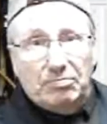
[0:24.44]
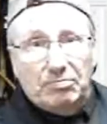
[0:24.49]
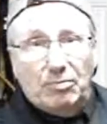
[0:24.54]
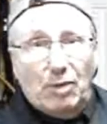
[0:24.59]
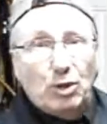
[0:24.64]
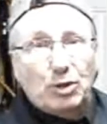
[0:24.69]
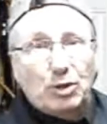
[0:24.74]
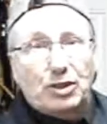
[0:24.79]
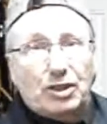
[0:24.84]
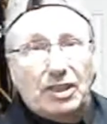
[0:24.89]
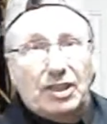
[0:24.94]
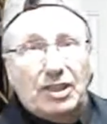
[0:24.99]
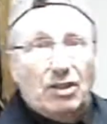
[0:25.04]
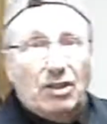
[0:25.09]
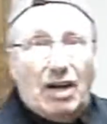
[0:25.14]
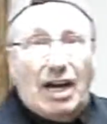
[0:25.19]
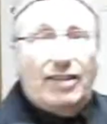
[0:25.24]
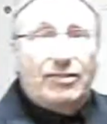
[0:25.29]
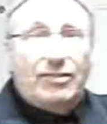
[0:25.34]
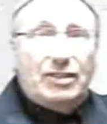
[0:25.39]
mostly you
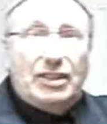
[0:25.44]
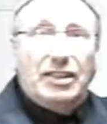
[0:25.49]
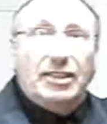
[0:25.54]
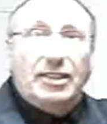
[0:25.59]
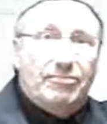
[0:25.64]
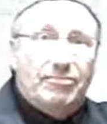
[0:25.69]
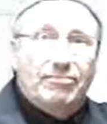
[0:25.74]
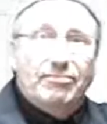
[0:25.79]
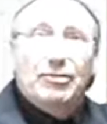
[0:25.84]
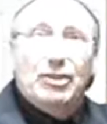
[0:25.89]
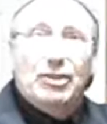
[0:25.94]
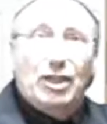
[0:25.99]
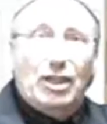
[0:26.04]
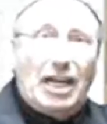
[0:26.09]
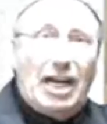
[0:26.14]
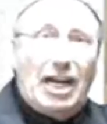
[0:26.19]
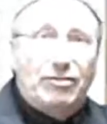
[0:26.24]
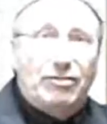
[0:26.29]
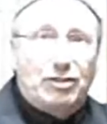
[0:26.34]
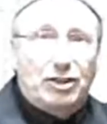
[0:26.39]
have to look
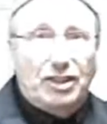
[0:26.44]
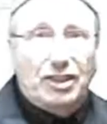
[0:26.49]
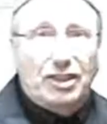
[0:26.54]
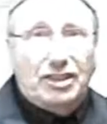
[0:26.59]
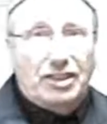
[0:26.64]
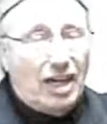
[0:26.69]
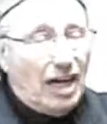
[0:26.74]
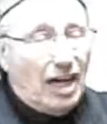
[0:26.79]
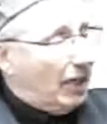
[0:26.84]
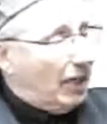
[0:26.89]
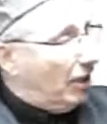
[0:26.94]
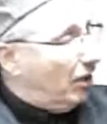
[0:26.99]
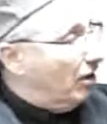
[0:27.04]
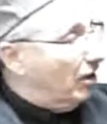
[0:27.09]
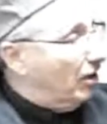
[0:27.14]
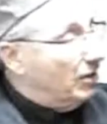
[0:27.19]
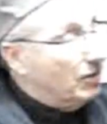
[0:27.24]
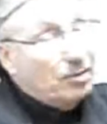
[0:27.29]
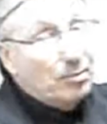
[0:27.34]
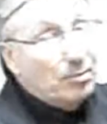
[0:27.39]
after the tire,
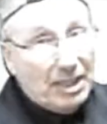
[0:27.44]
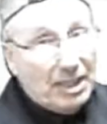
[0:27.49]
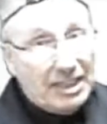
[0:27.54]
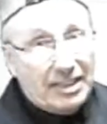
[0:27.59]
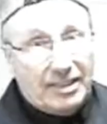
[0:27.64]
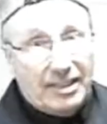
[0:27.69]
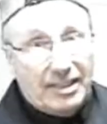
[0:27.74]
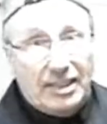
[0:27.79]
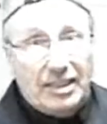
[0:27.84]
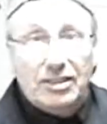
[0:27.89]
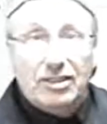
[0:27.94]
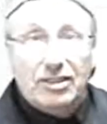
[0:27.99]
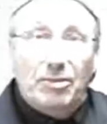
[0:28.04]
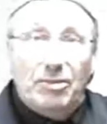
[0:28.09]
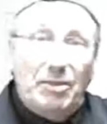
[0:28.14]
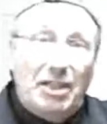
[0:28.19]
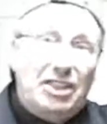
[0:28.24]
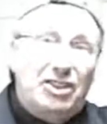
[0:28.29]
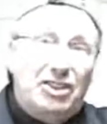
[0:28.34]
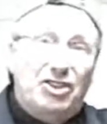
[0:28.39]
and the big thing is to
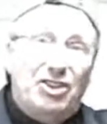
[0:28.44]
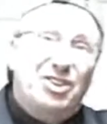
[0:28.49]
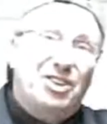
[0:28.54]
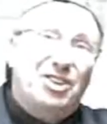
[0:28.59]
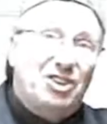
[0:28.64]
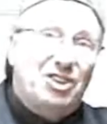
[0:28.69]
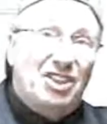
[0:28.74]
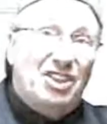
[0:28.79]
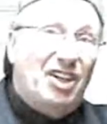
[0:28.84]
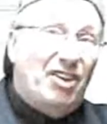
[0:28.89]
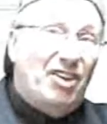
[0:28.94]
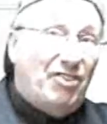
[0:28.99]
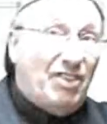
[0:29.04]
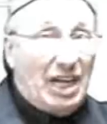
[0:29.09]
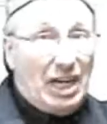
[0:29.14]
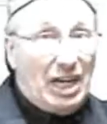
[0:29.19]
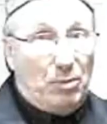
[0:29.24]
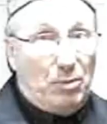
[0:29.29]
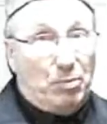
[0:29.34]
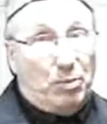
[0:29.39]
make sure there's enough
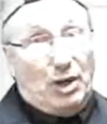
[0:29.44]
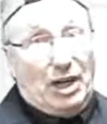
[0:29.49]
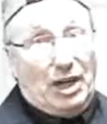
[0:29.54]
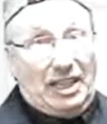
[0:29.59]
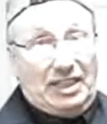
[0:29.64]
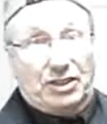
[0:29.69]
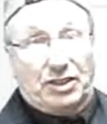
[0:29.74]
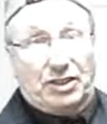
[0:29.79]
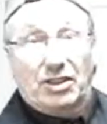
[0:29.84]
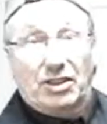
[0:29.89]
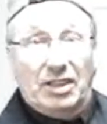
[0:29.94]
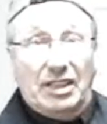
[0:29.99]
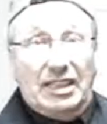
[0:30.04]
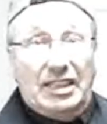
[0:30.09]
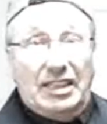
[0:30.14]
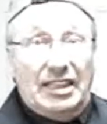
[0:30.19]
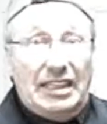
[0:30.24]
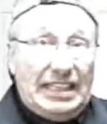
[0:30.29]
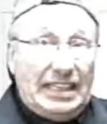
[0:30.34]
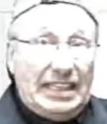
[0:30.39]
air pressure
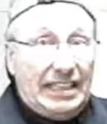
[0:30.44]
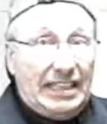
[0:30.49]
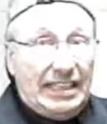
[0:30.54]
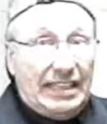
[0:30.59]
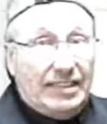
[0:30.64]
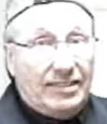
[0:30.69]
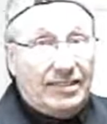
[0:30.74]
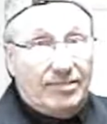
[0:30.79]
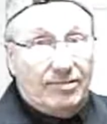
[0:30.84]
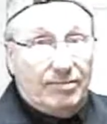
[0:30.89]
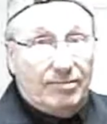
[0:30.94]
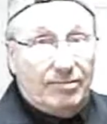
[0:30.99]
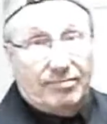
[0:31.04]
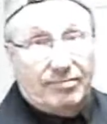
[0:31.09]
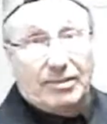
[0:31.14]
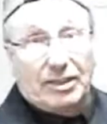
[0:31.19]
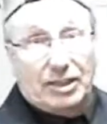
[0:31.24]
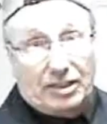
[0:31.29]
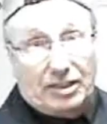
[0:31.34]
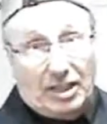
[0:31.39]
in
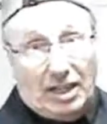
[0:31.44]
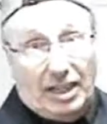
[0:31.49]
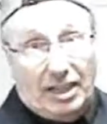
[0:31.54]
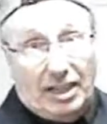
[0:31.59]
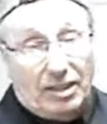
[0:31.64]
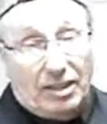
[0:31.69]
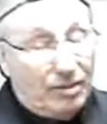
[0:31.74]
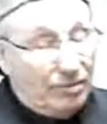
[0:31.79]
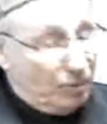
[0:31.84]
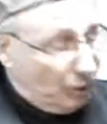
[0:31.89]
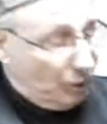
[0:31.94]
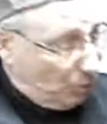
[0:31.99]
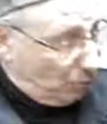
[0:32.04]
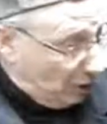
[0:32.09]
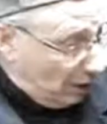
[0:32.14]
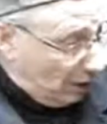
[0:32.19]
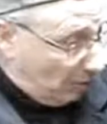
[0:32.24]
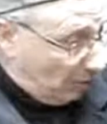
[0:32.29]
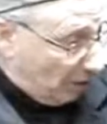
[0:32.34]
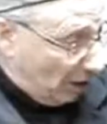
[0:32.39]
the tire of your
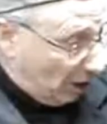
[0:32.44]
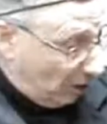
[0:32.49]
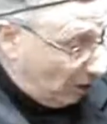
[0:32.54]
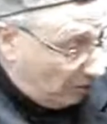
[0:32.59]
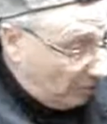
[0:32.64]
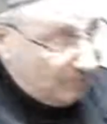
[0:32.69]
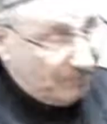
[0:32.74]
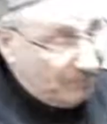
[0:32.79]
wheelbarrow.